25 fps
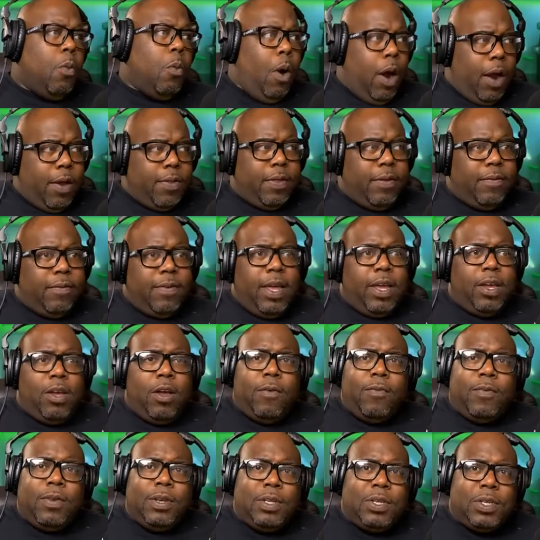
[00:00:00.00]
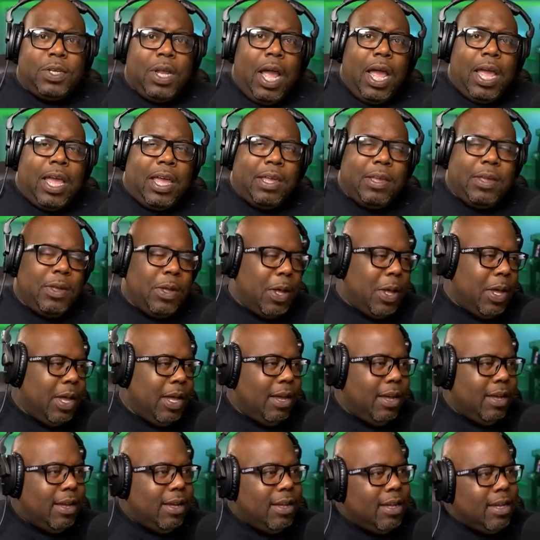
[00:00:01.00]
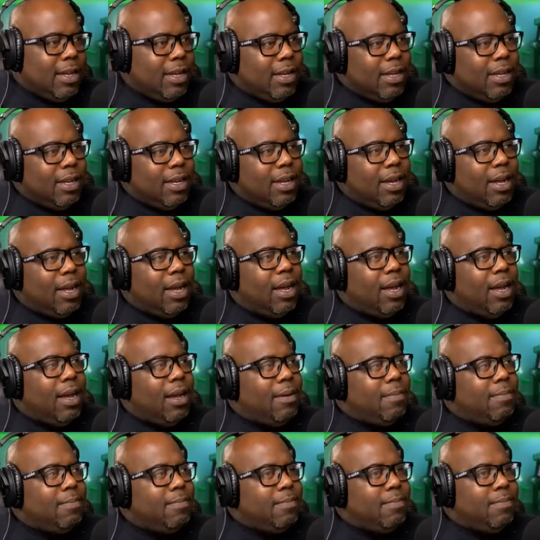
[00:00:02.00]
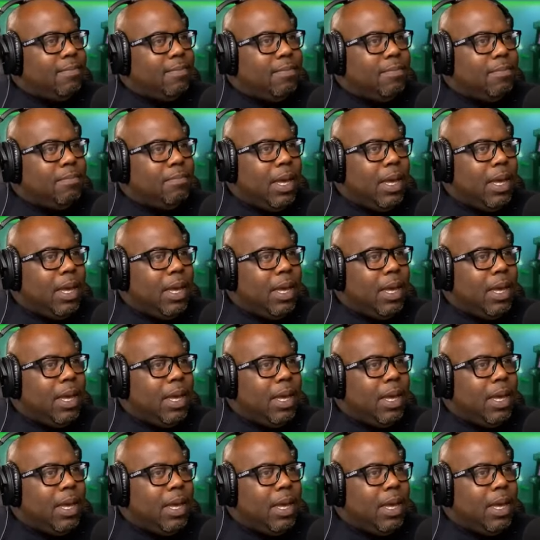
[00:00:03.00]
Why are they flying off in the sky? um,